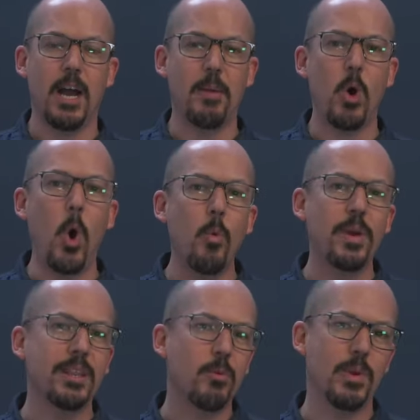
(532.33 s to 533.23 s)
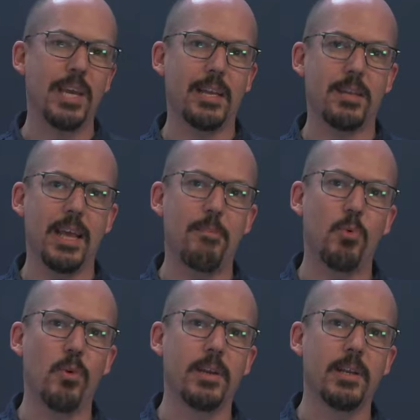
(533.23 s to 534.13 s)
I'm hoping that we get to that
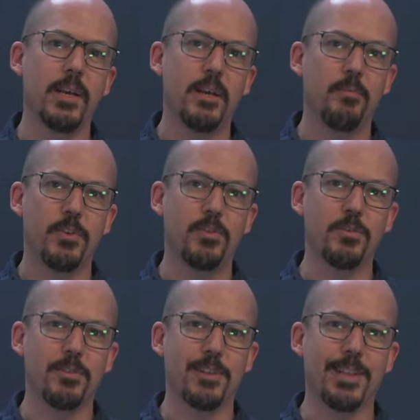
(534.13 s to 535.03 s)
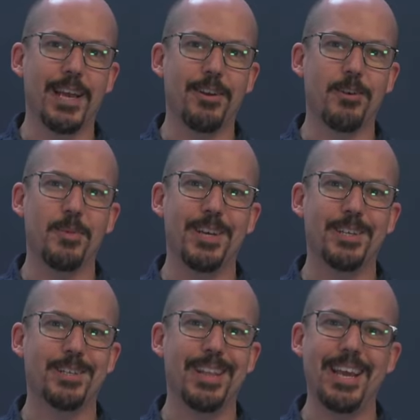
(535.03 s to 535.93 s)
point sooner than later
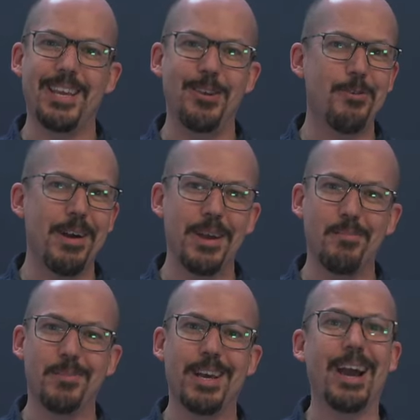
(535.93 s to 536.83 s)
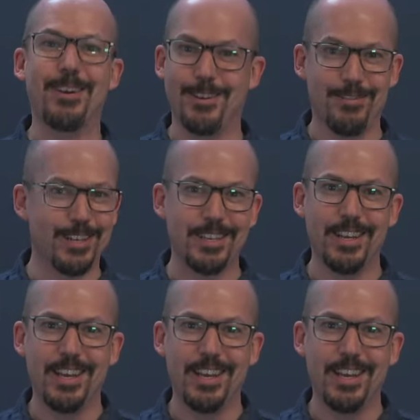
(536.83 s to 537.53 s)
because, like you, I'm tired of it.